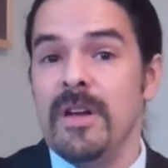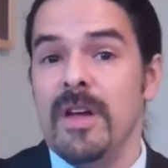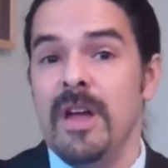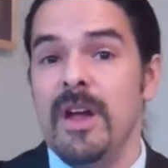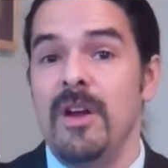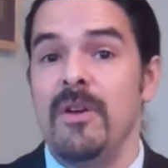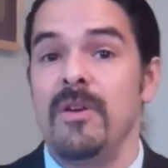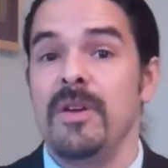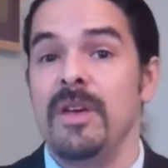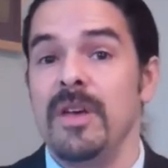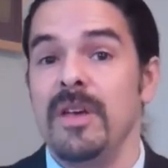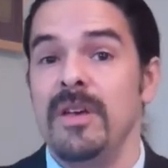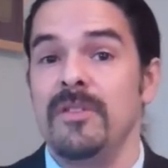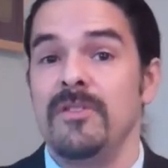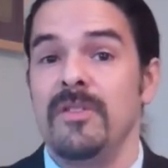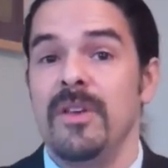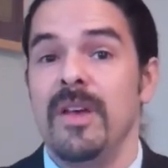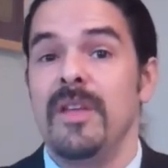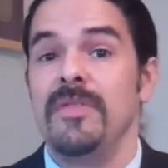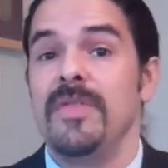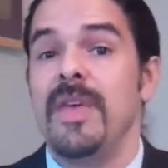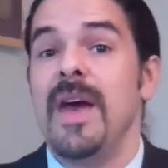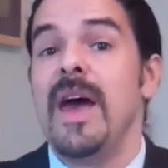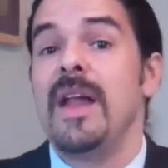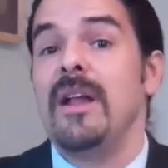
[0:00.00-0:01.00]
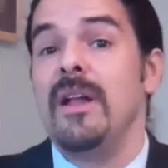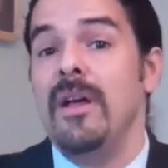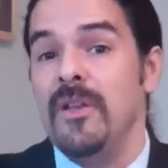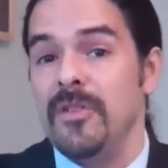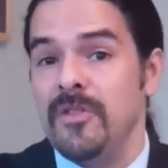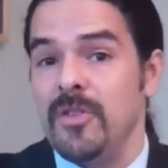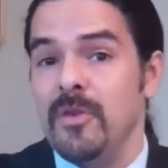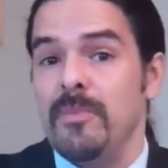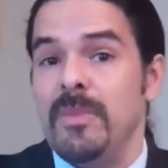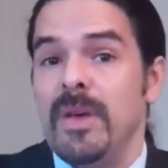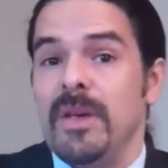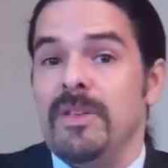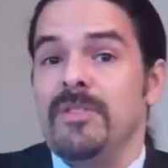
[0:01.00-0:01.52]
areas, and that
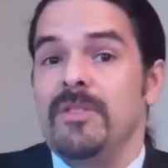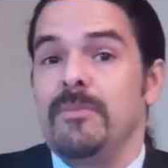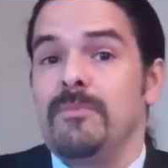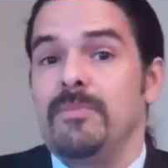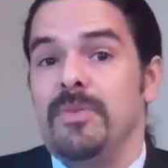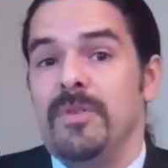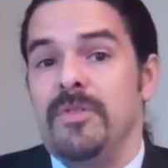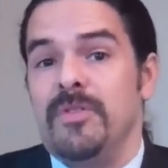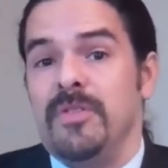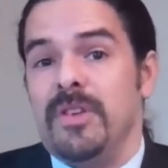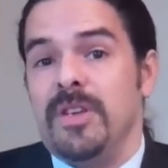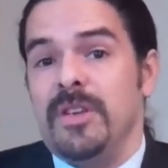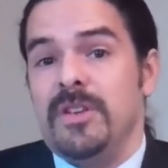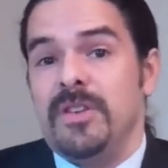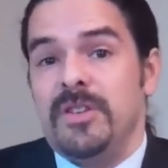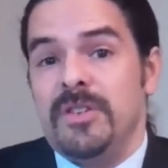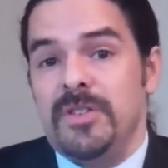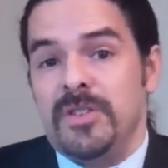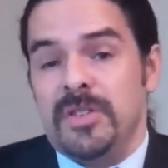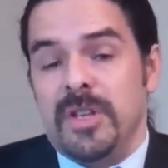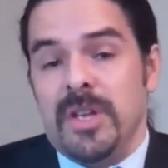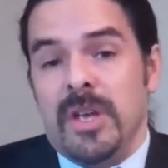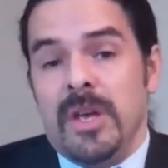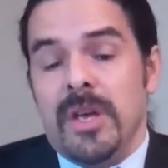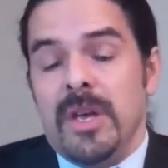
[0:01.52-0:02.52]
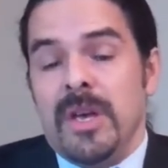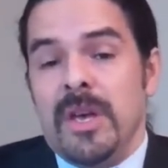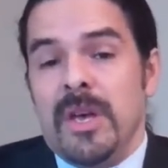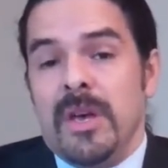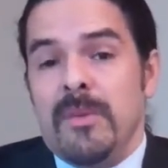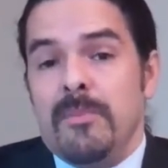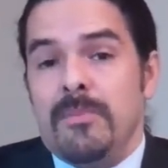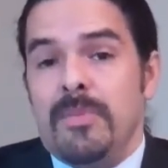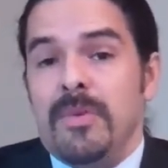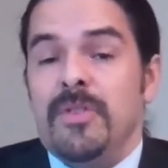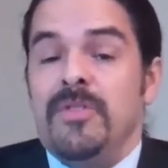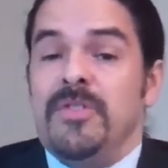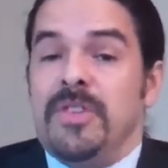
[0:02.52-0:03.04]
also makes them
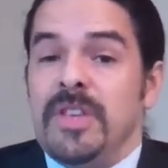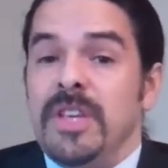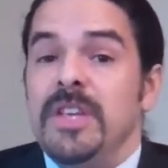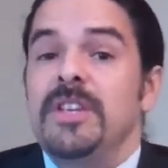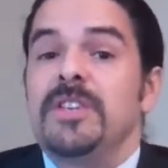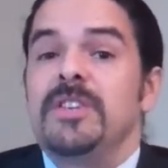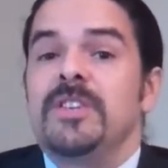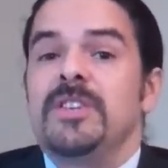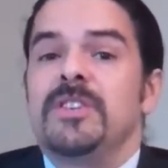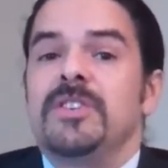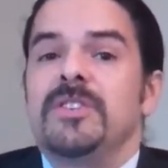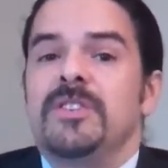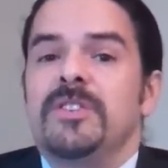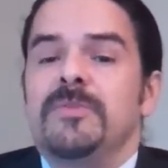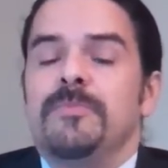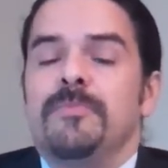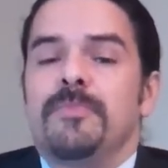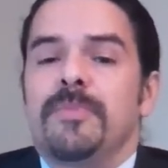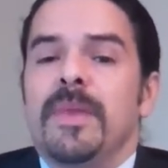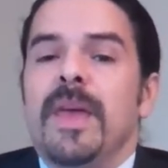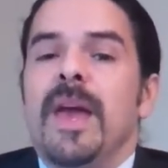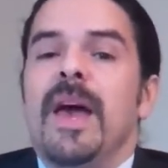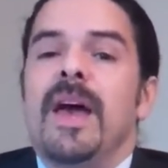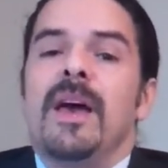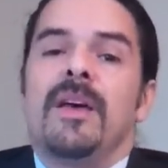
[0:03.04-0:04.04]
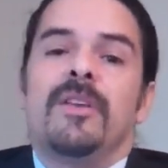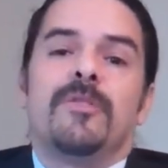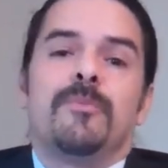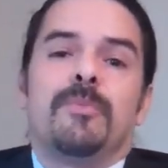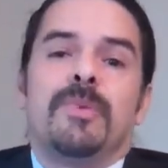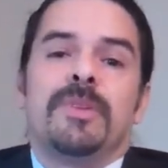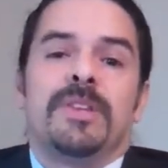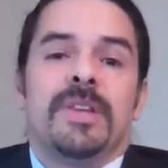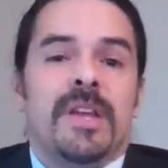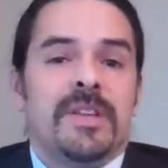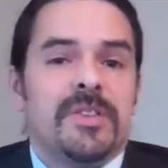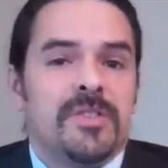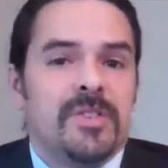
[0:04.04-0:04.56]
prestigious as
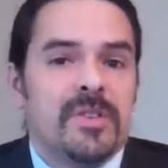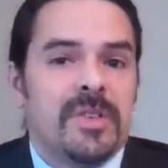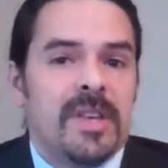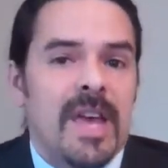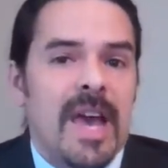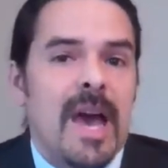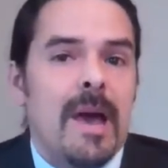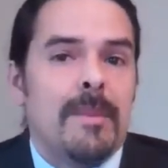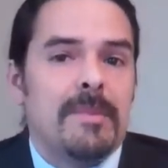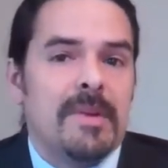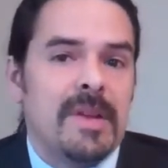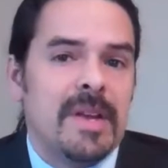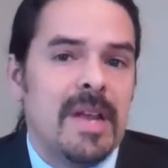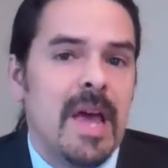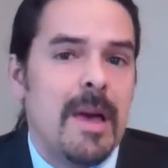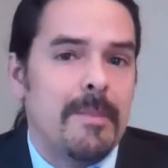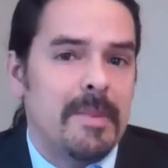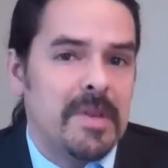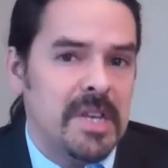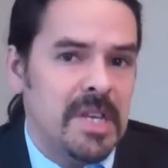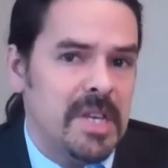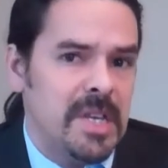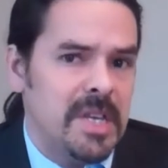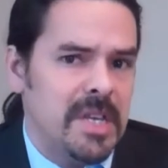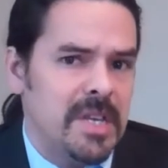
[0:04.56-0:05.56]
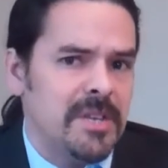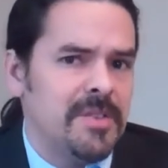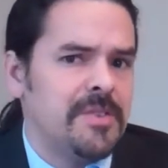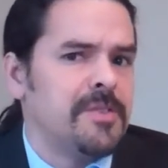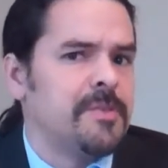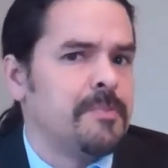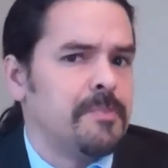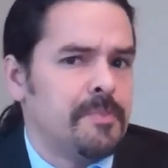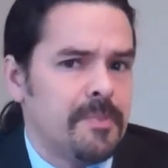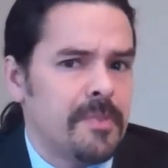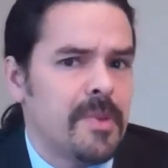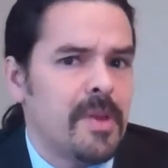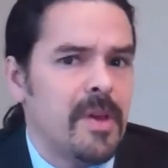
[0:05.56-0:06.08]
potential cabinet
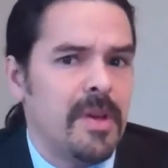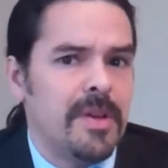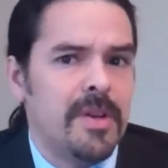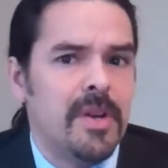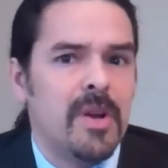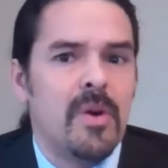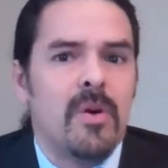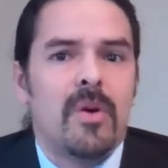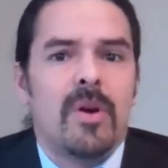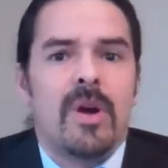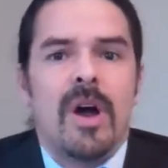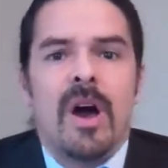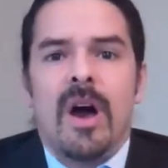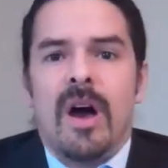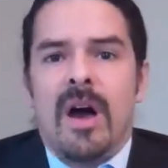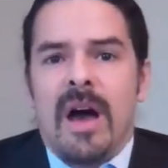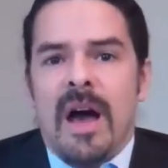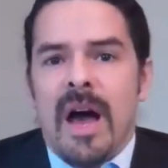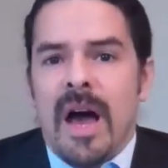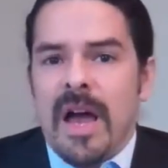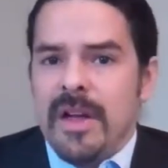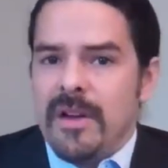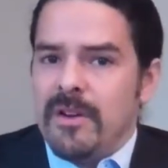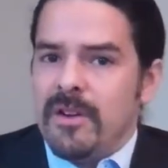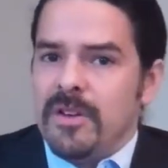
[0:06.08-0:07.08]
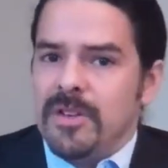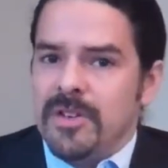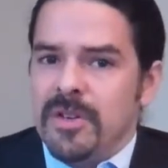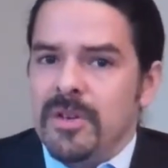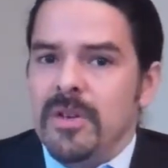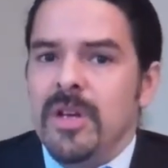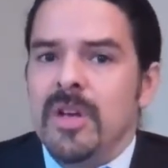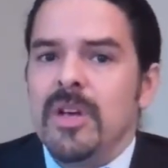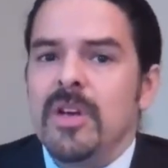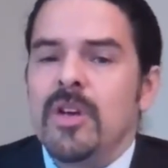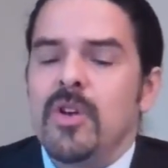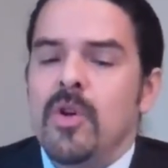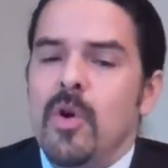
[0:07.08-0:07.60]
nominees, or hired
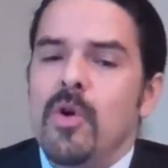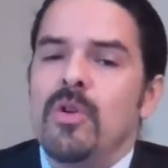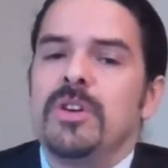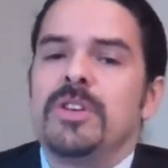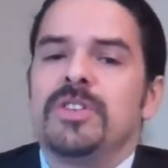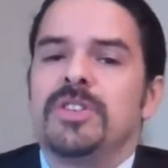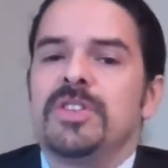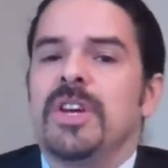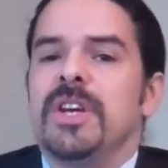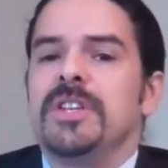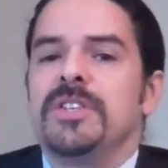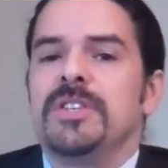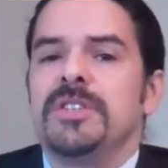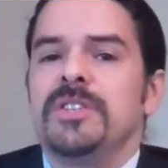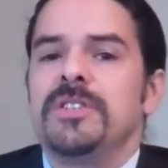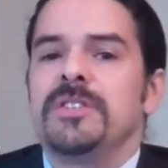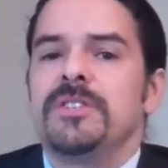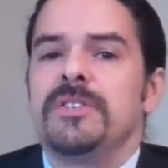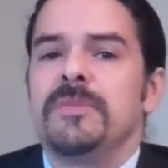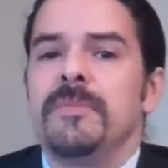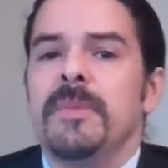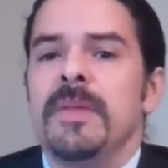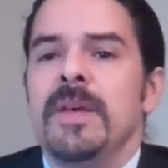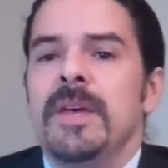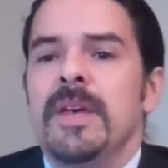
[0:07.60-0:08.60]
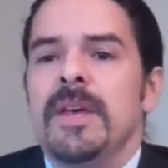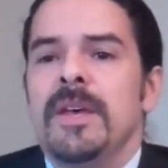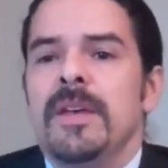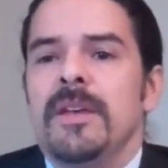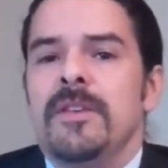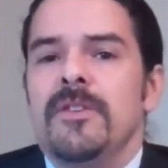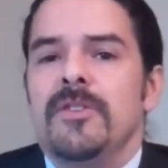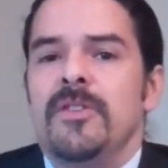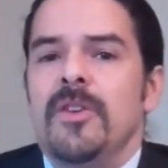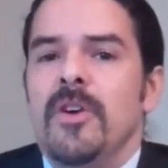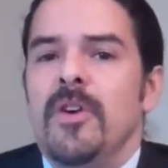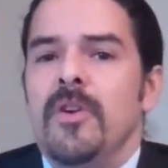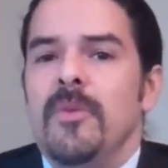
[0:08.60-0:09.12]
court judges.
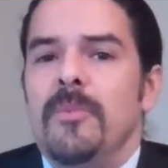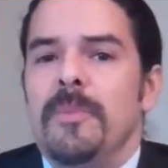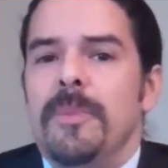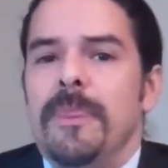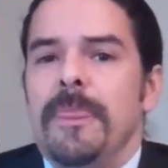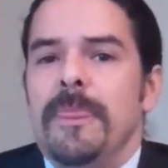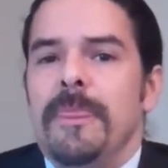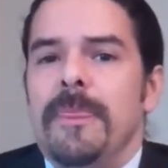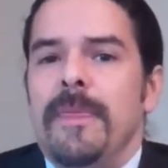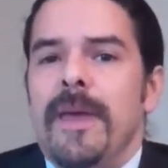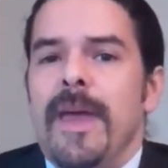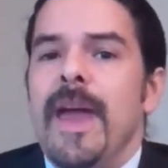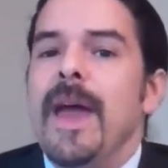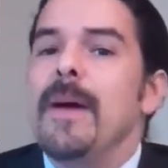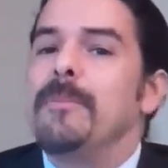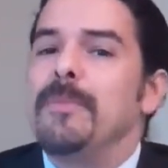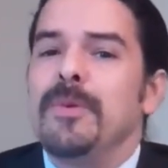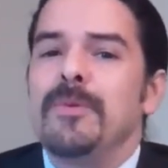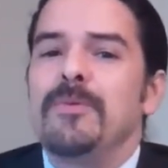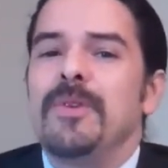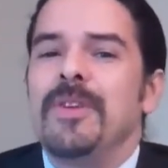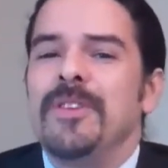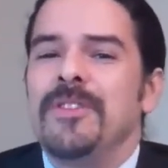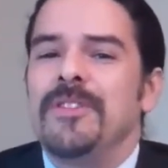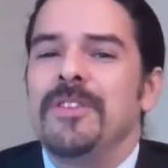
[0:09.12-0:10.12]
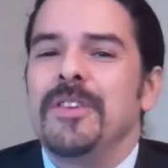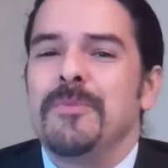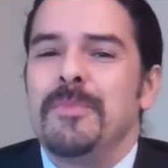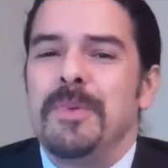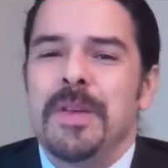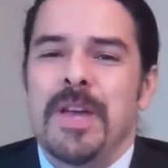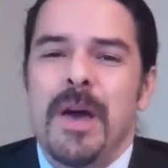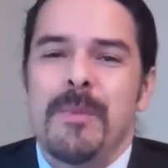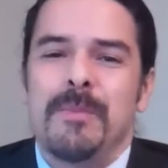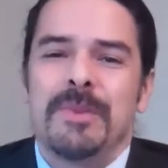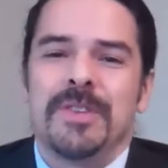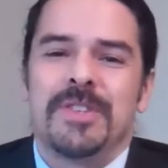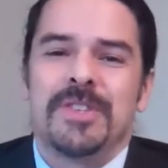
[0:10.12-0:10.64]
So ample reason to
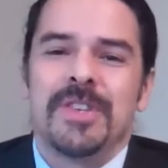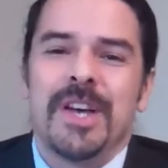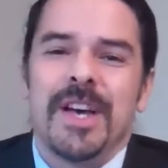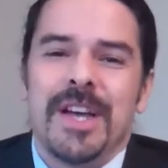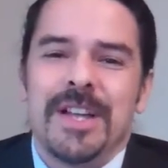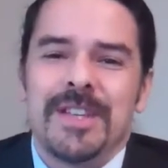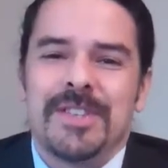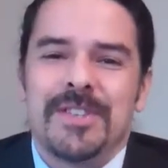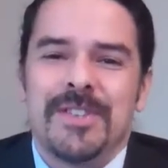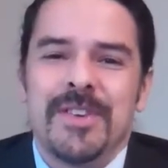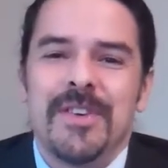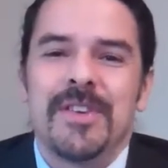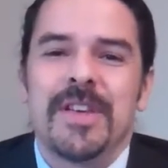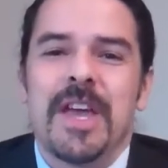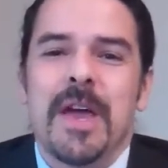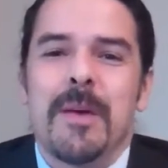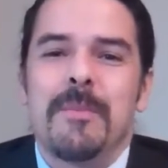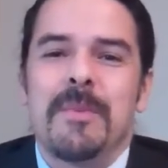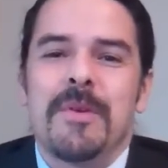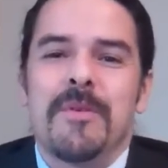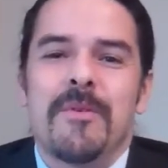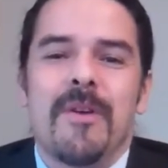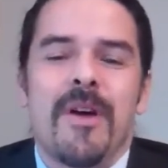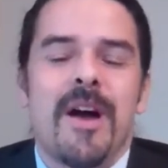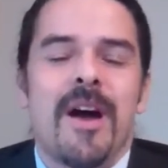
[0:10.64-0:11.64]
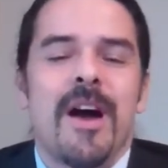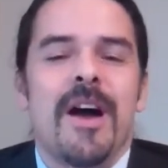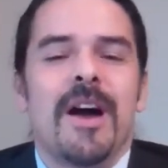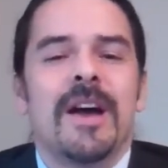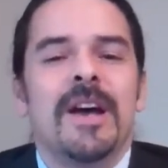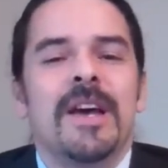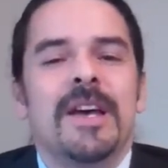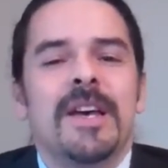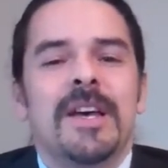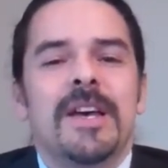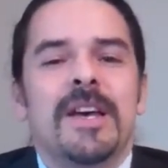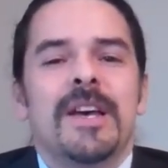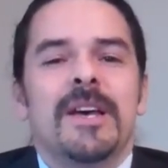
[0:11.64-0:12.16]
become a judge, don't get me wrong,
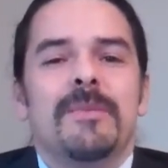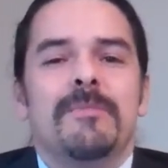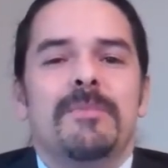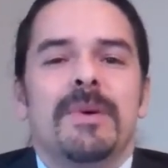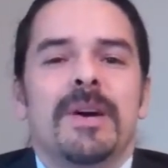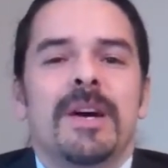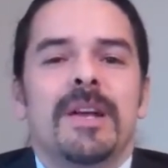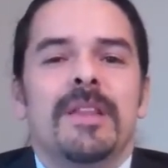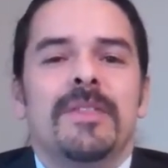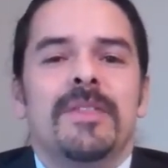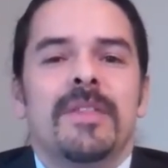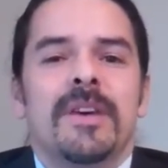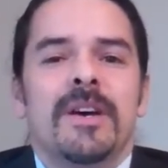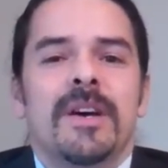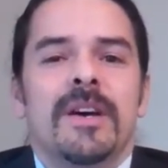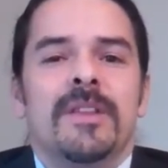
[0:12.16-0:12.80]
but